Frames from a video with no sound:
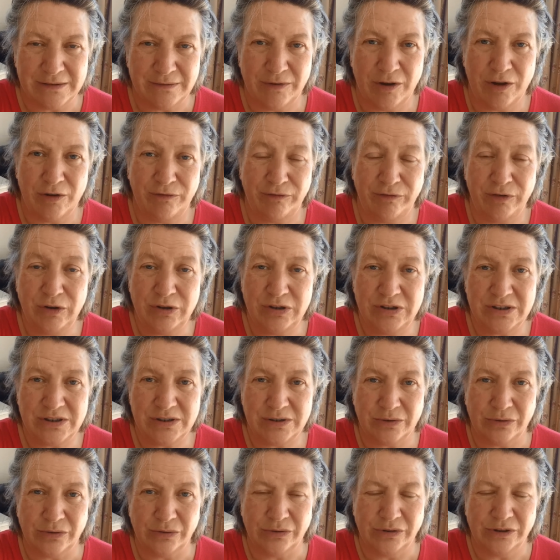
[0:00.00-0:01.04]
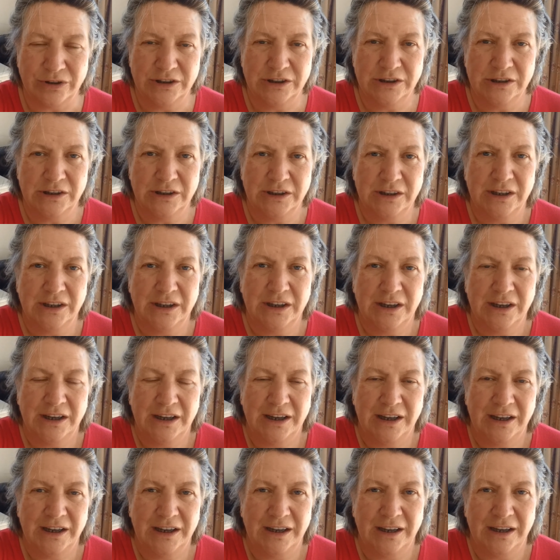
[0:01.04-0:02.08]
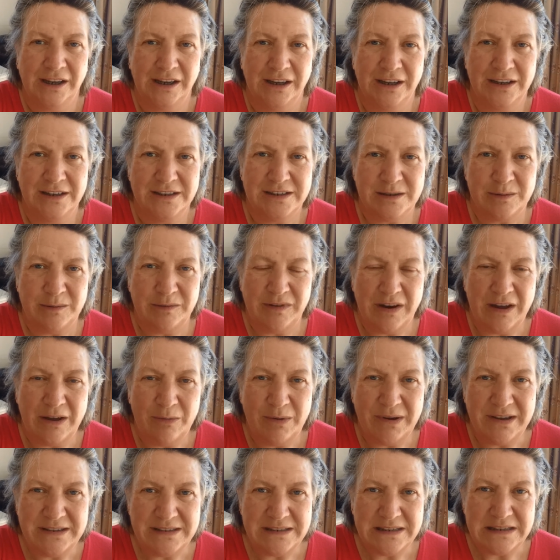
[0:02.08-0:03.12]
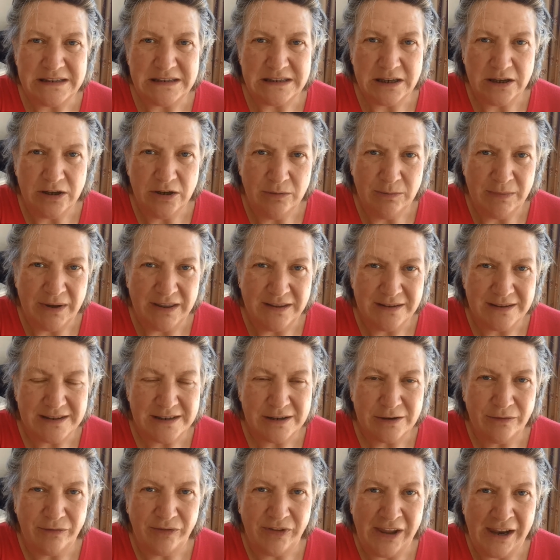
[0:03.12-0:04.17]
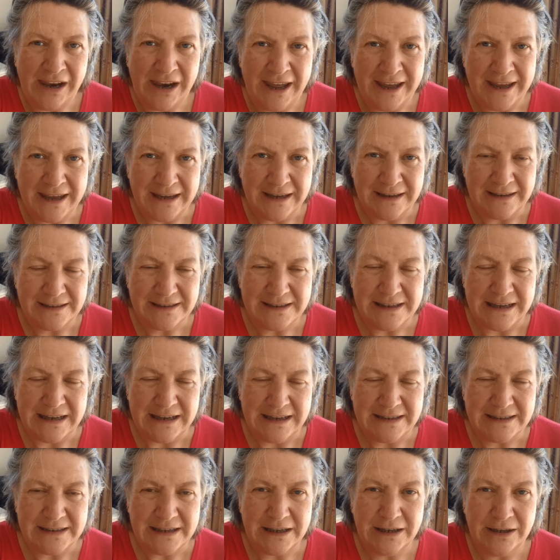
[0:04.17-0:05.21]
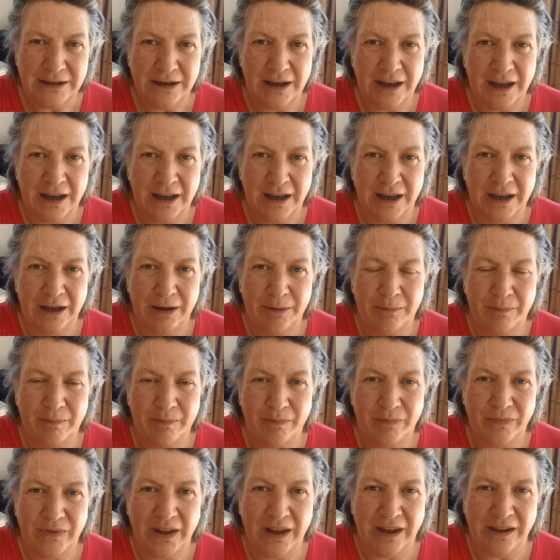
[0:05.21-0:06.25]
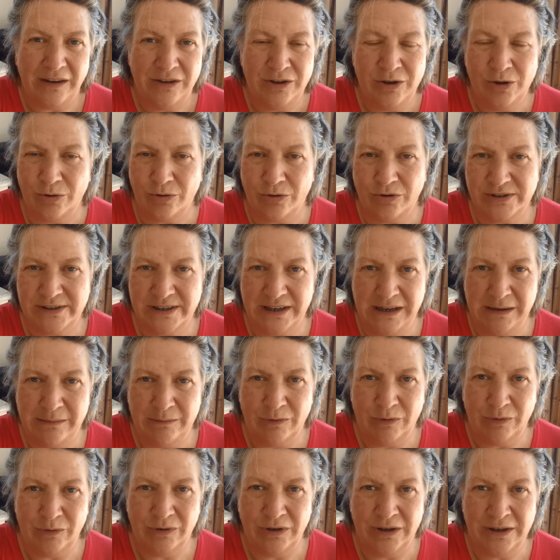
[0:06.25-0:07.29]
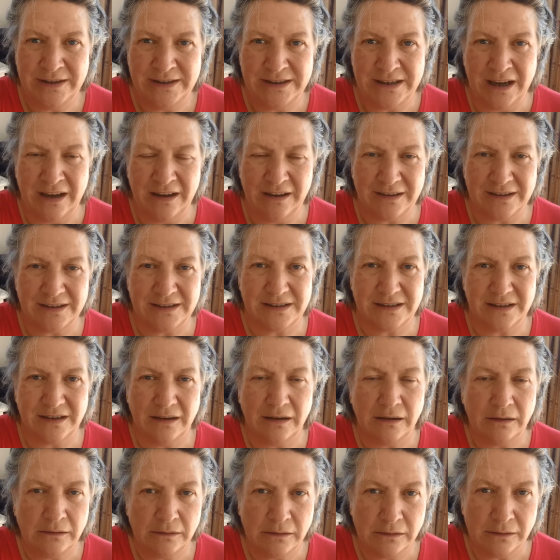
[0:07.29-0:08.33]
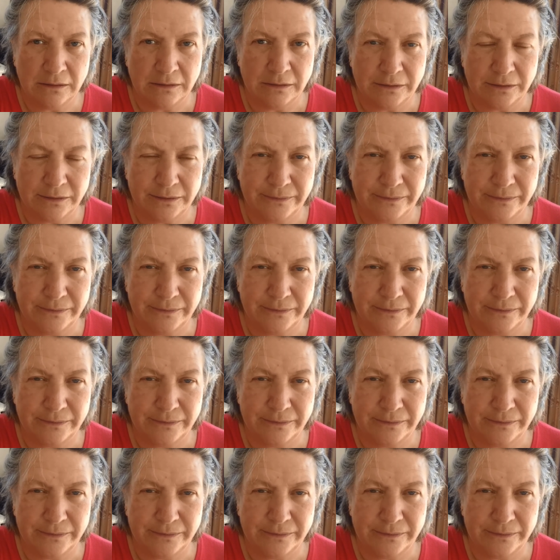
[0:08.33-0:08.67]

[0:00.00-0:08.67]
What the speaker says: of our food store. So we've now wasted 2 months of the laying season and not got any more ducks. Oh.